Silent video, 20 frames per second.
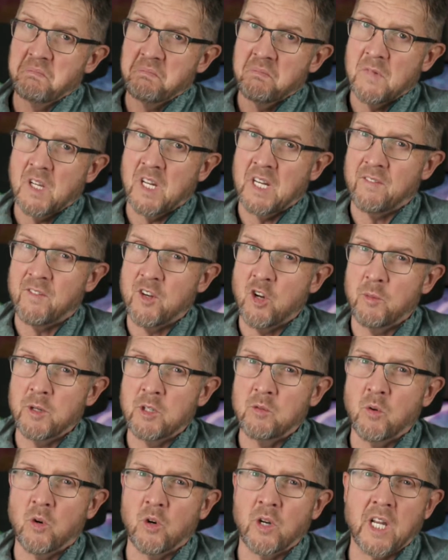And if
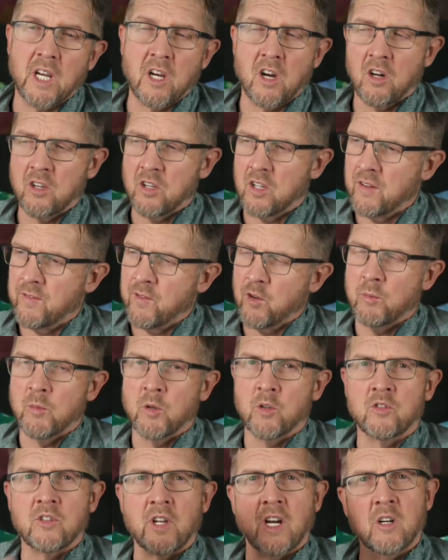nobody's walking on, the
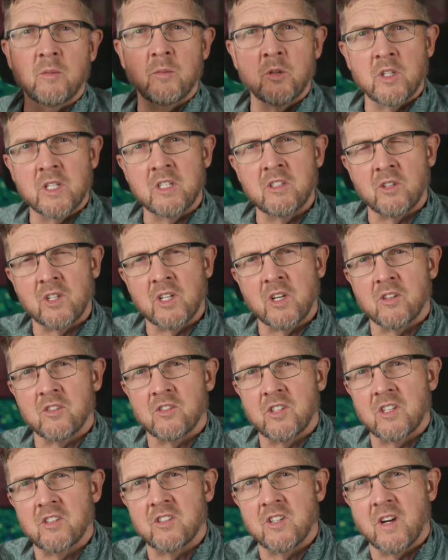football's terrible, he's only got
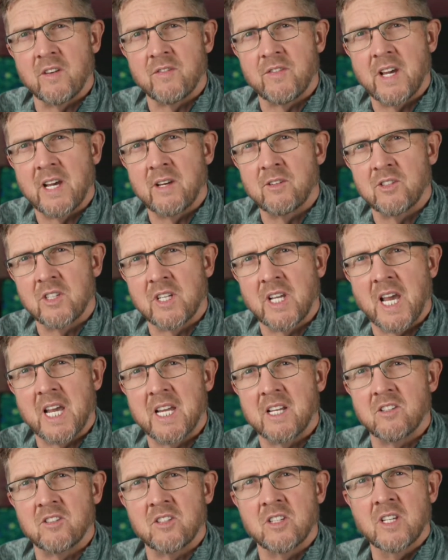6,500
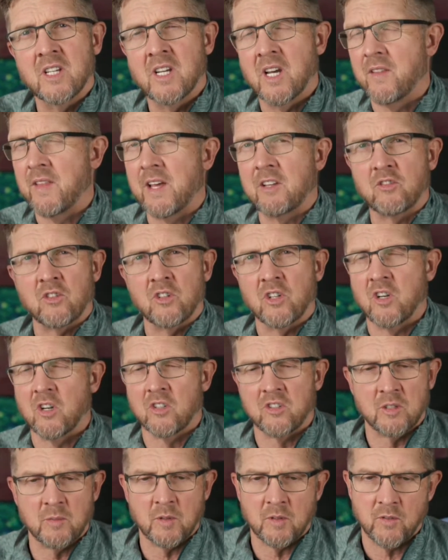gates, and that's going to
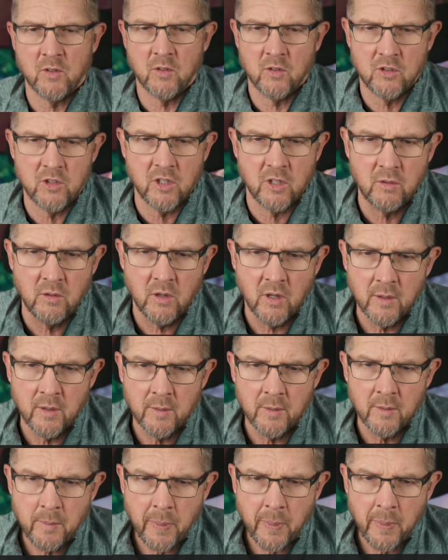cost him a fortune.
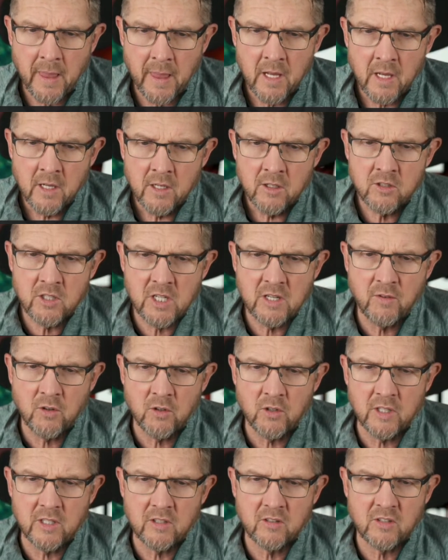Steve
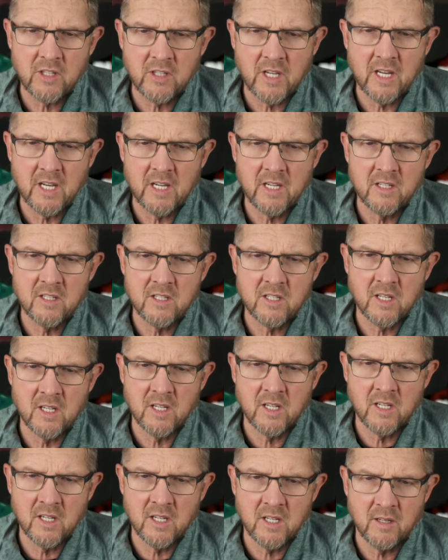Huntley says,
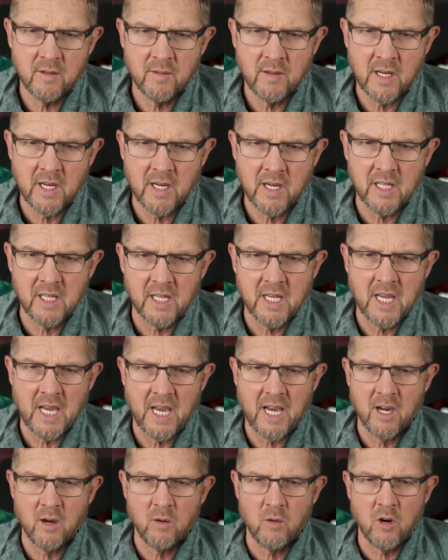hi Lee,
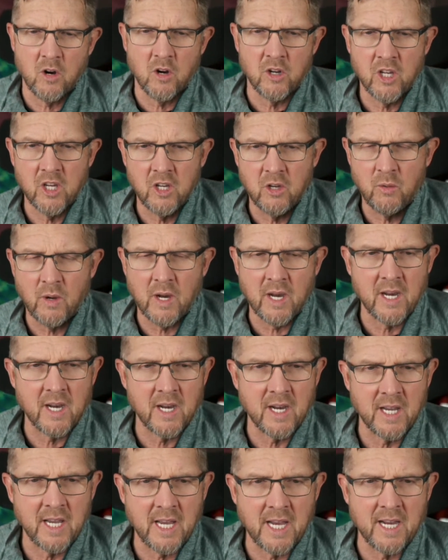how are you?
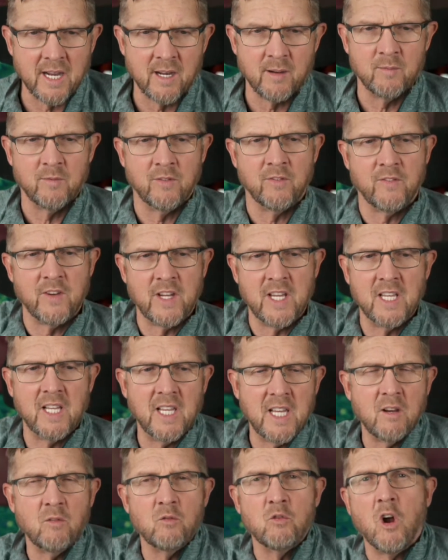I am
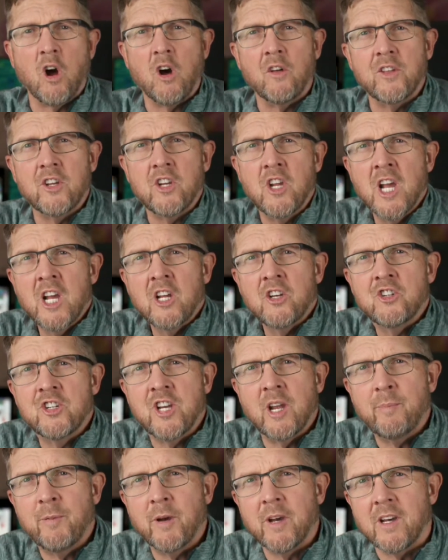feeling rather
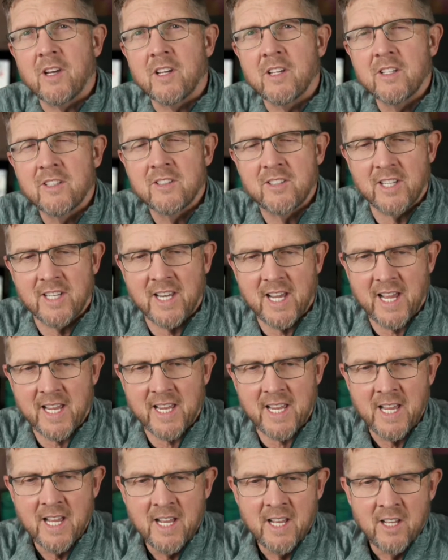chipper
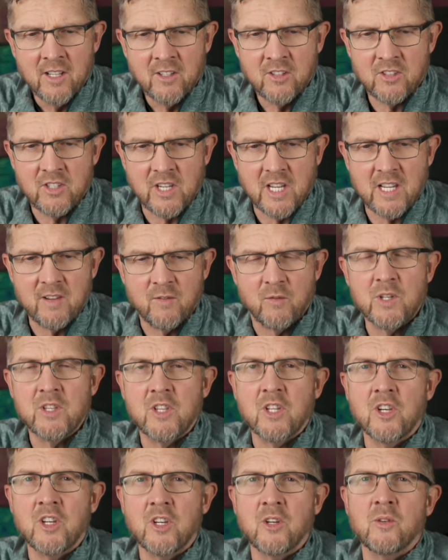today, Steve, with
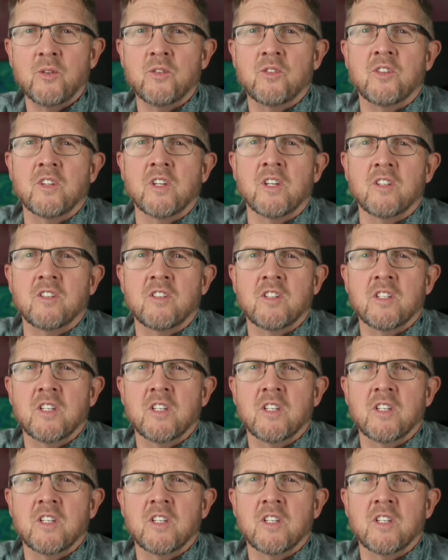the news that